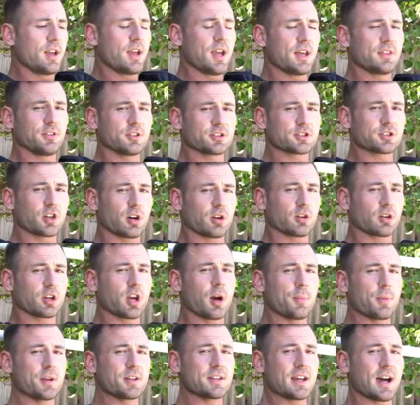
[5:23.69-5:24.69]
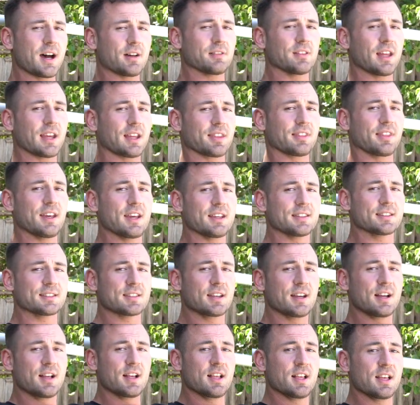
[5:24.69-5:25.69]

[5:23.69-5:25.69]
and they'll start coming down like this.